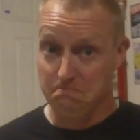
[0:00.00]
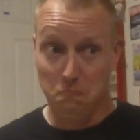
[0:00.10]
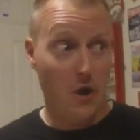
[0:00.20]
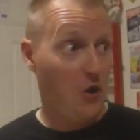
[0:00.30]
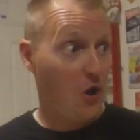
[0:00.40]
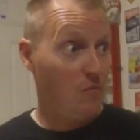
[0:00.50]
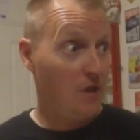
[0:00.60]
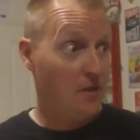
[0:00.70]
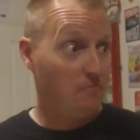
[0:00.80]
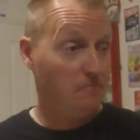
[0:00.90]
Where are
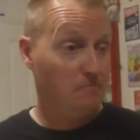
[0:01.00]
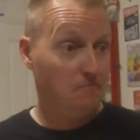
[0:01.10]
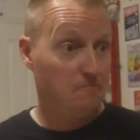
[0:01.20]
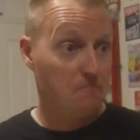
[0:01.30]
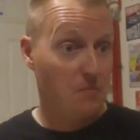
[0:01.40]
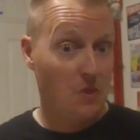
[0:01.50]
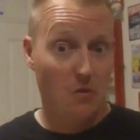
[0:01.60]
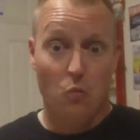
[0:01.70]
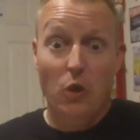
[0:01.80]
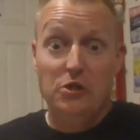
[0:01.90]
we?
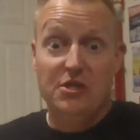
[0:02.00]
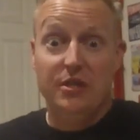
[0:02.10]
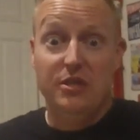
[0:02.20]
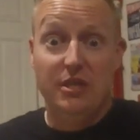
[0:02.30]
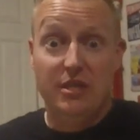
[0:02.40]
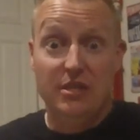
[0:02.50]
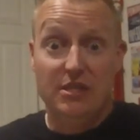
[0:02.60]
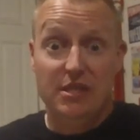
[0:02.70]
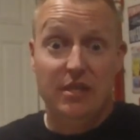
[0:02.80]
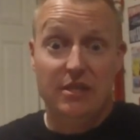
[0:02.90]
Where's the
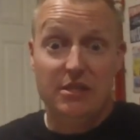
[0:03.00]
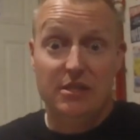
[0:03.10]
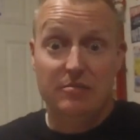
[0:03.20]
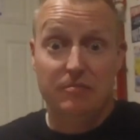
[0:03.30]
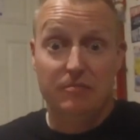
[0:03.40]
GT6?